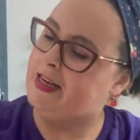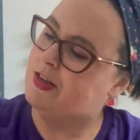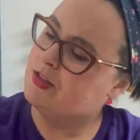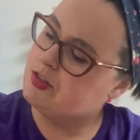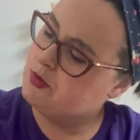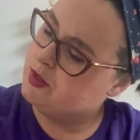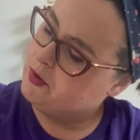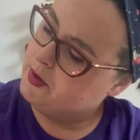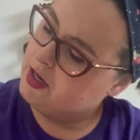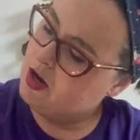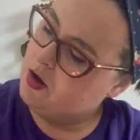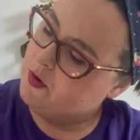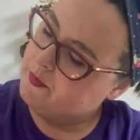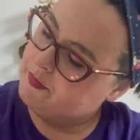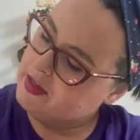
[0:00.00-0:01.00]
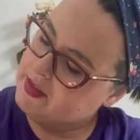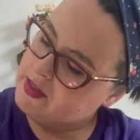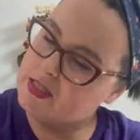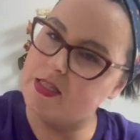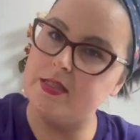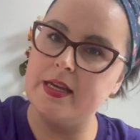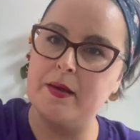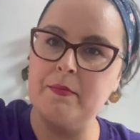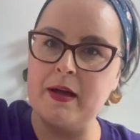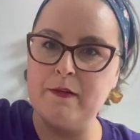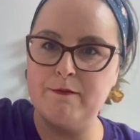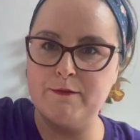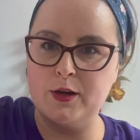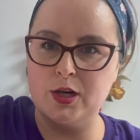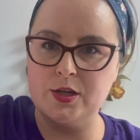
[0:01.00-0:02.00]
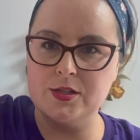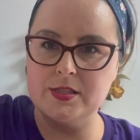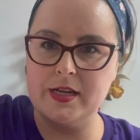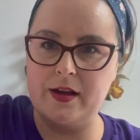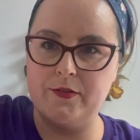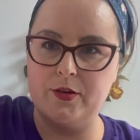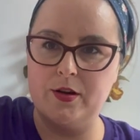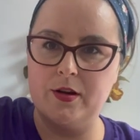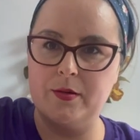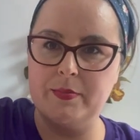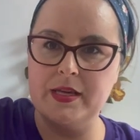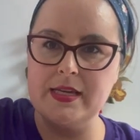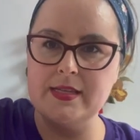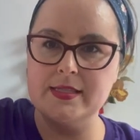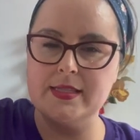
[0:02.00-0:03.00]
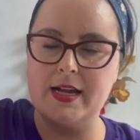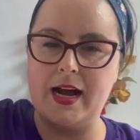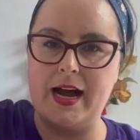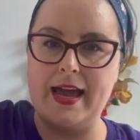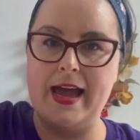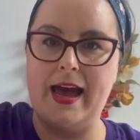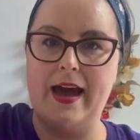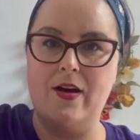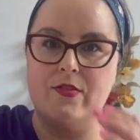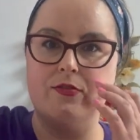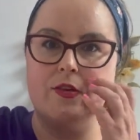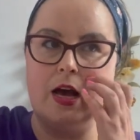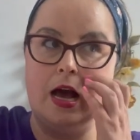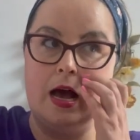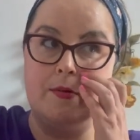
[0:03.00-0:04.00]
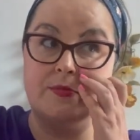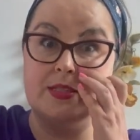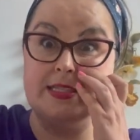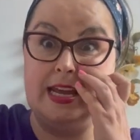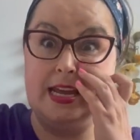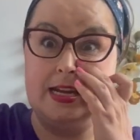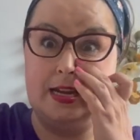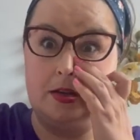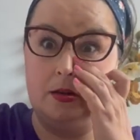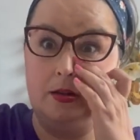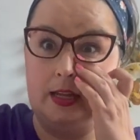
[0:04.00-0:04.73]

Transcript: So there we go. And this is like my first ever piece that I have um, dated,